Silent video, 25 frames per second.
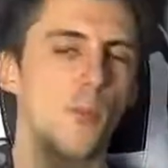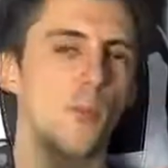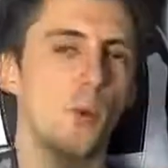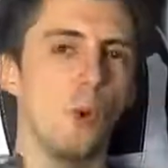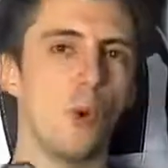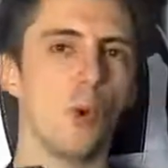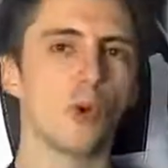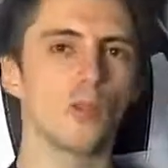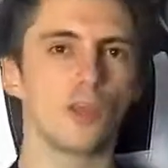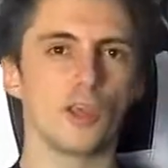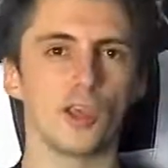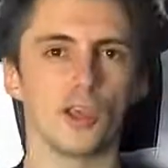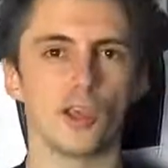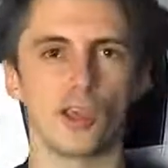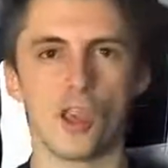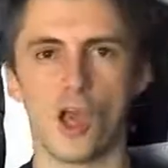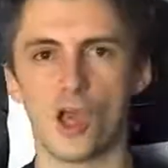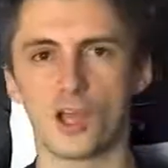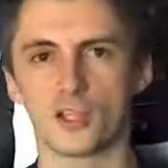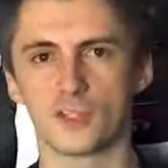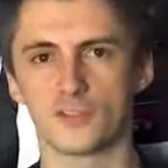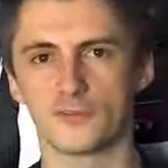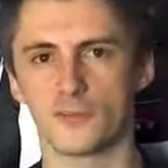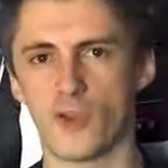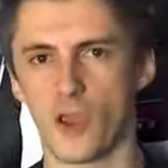porting
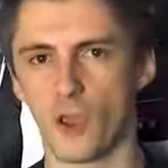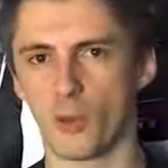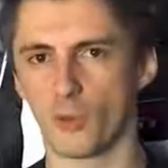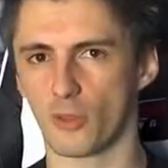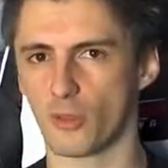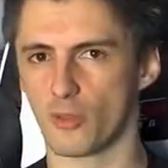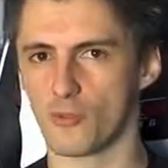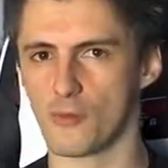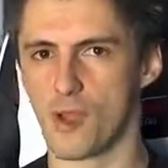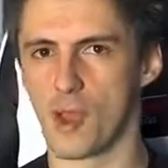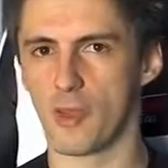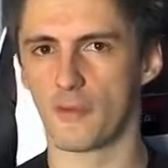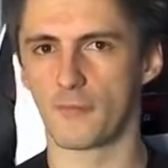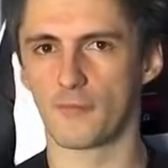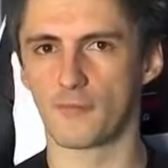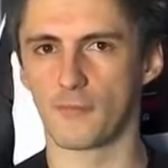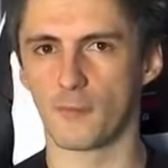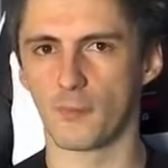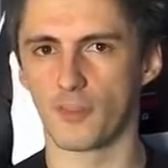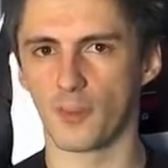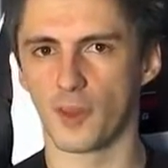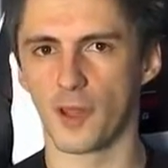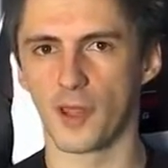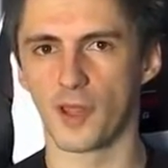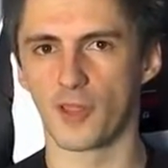large files around from
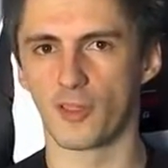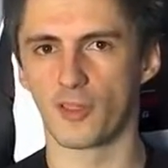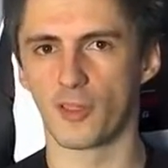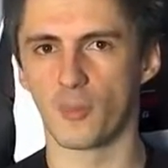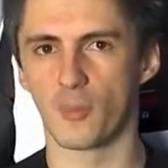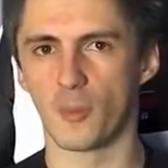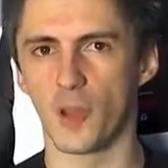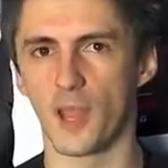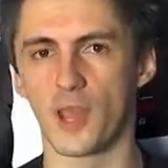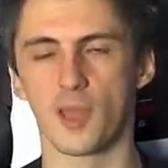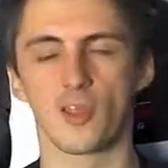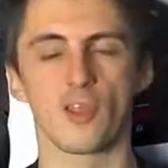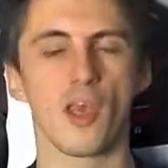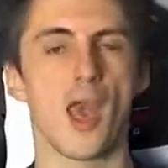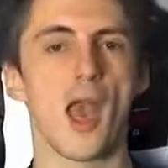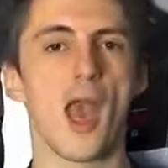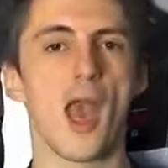place to place,